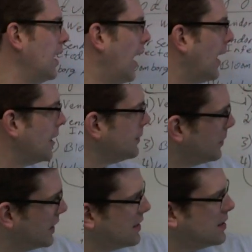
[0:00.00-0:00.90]

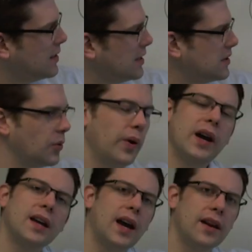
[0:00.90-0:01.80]
but that's the way
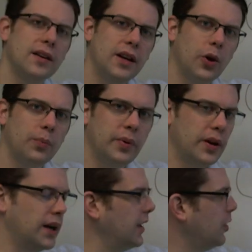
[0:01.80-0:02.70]
to kind of
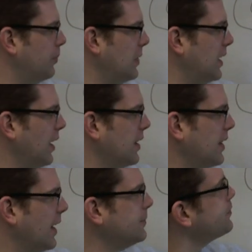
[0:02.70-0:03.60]
help mediate that.